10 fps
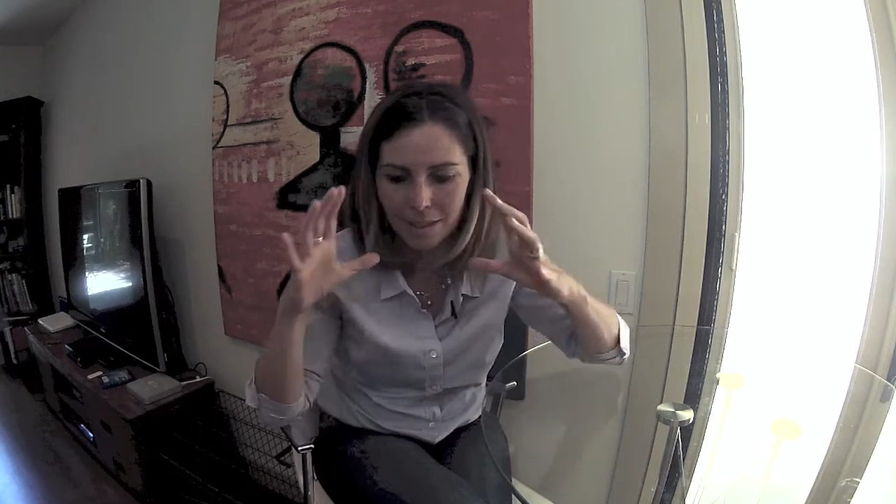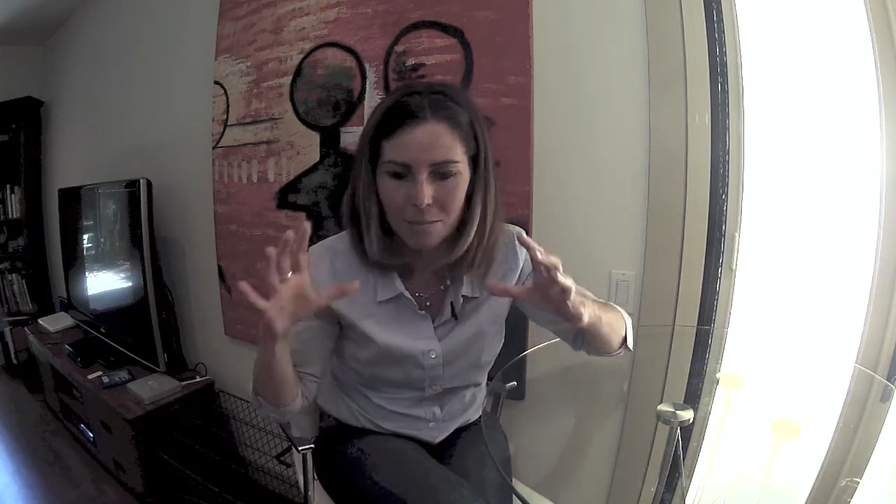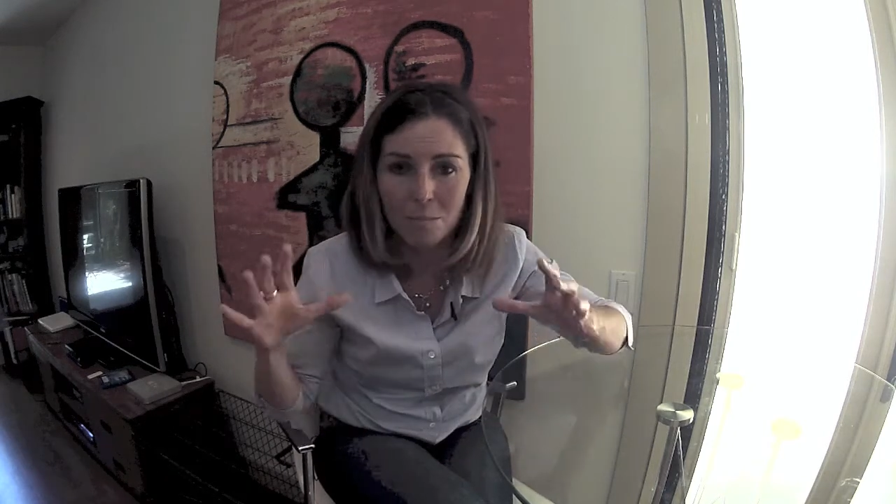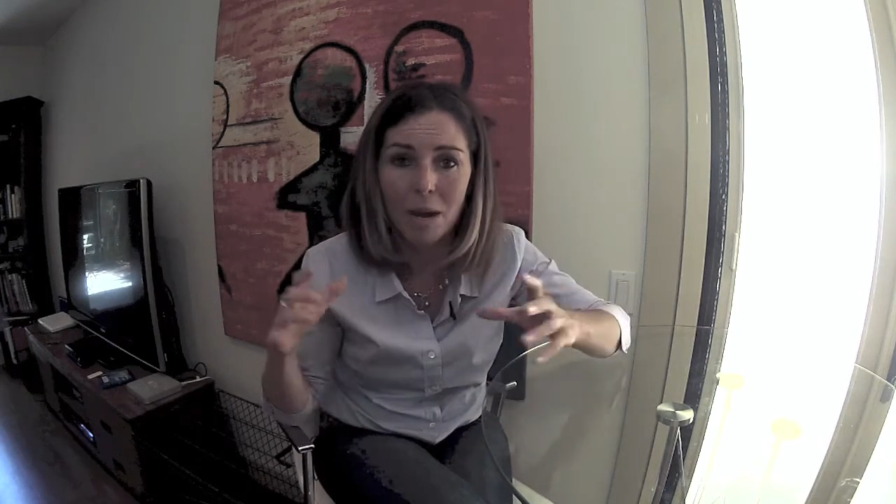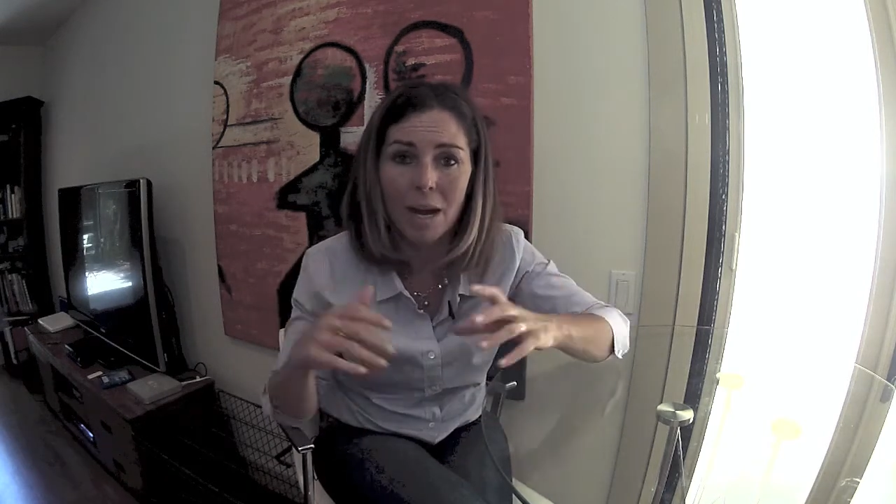
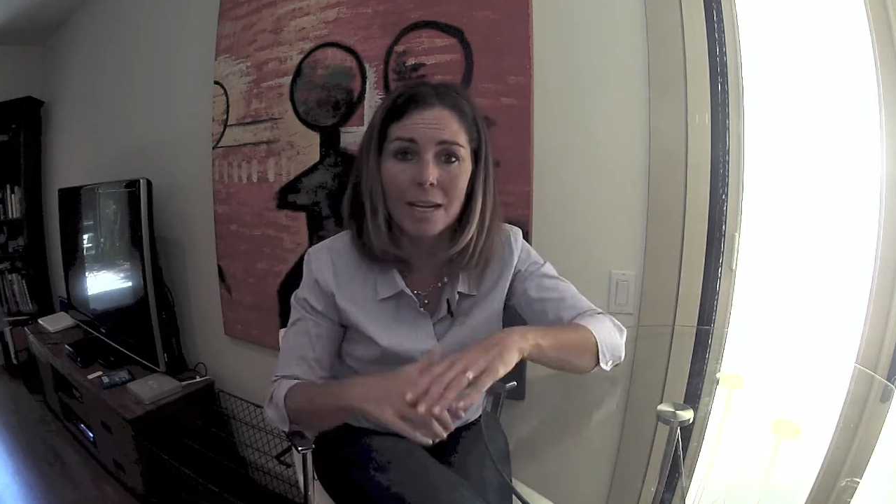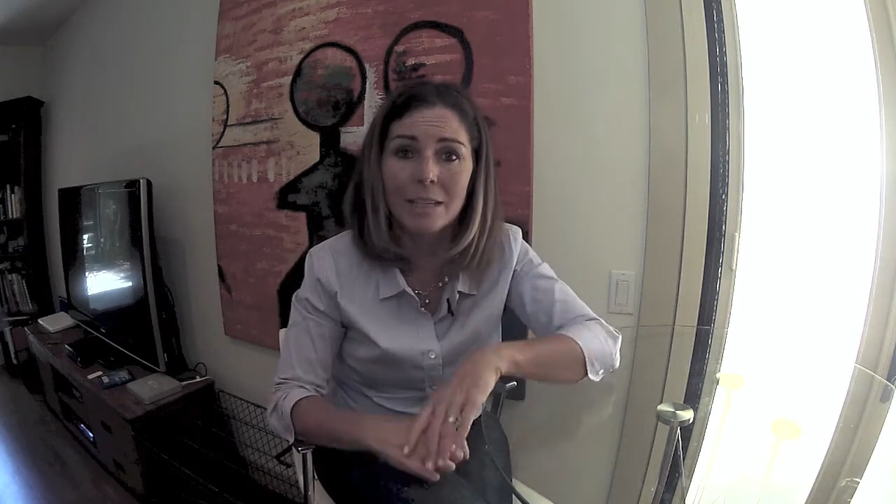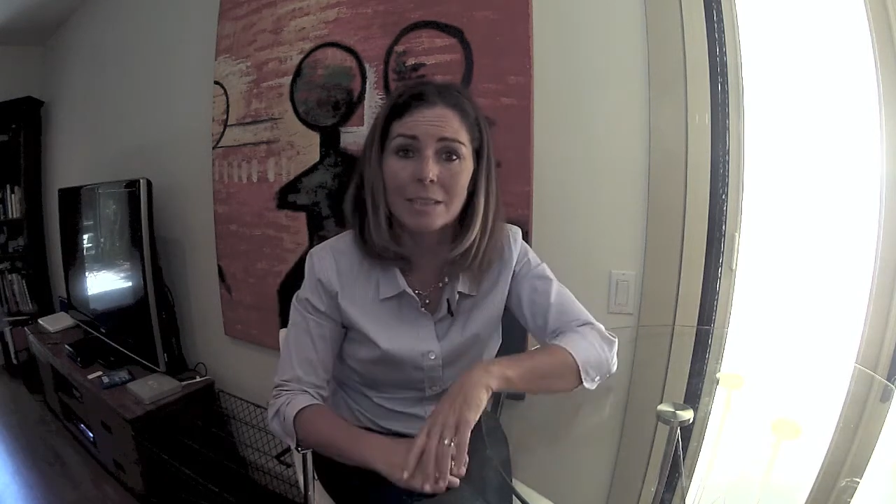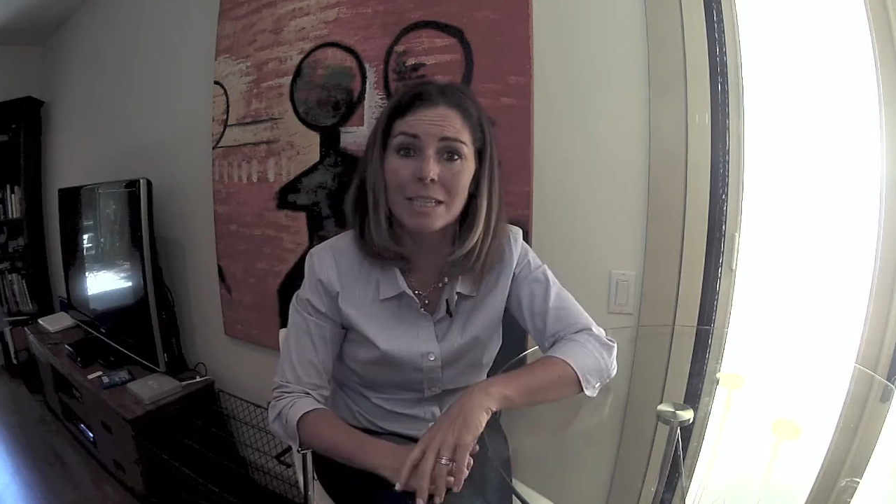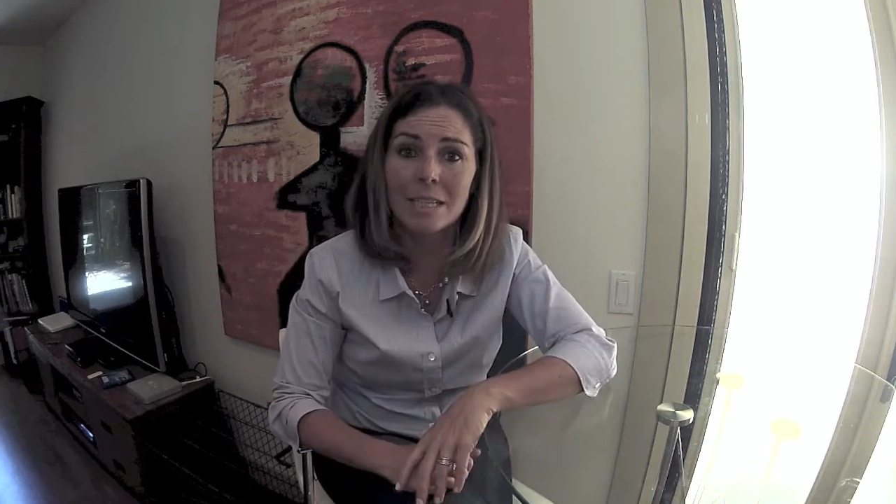in my
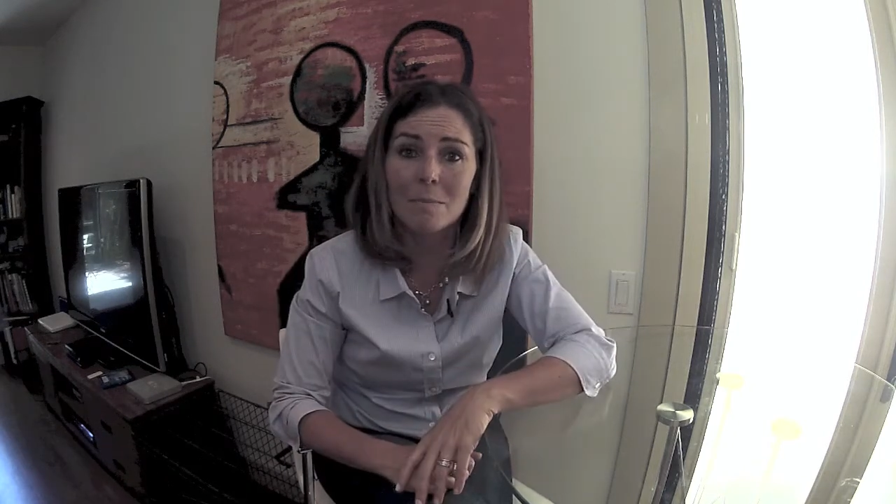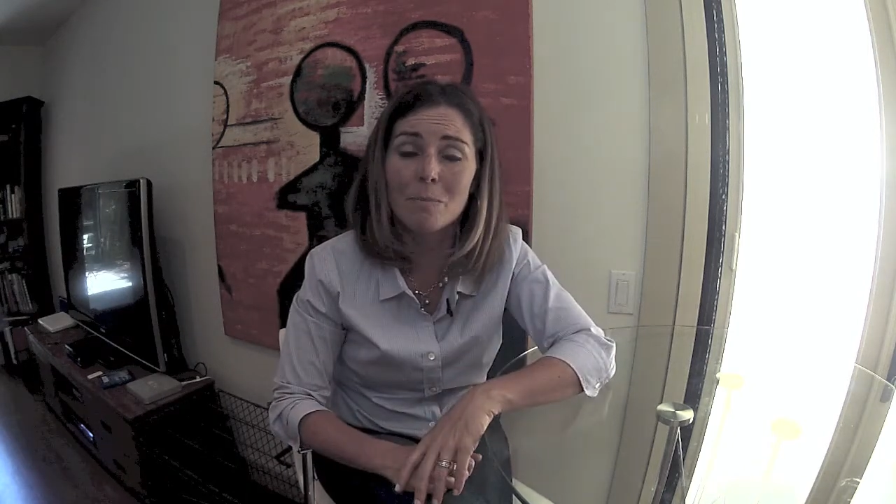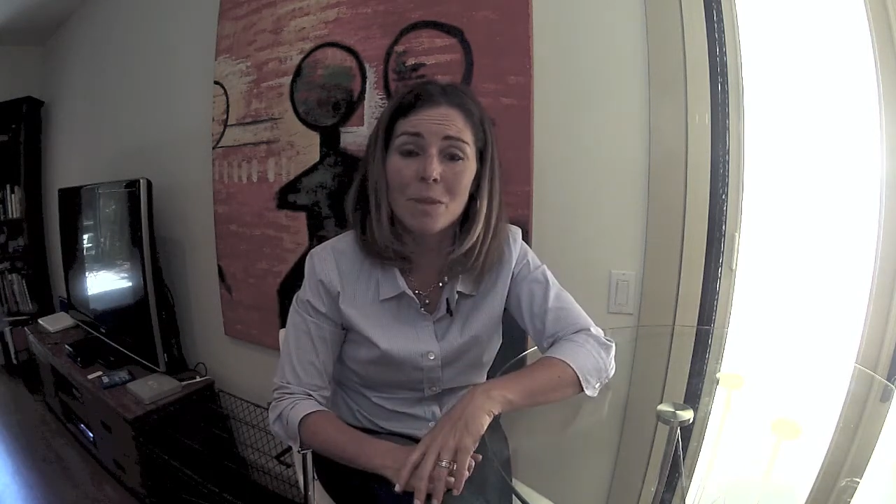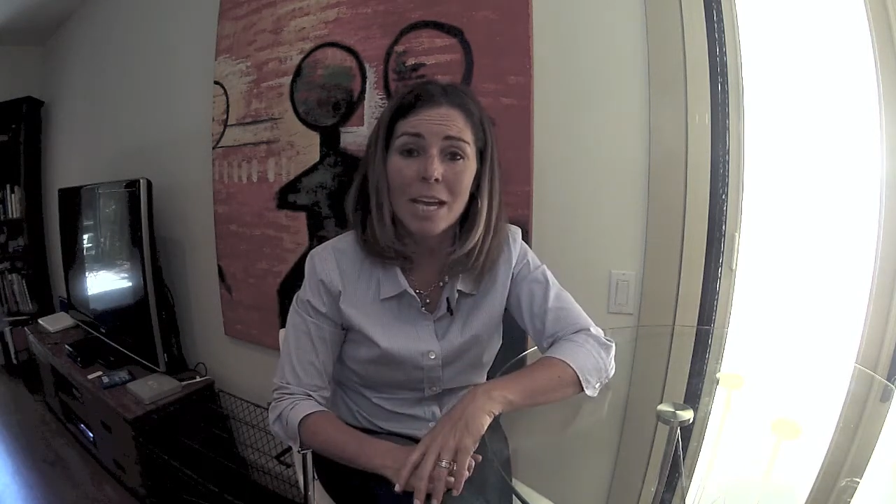team,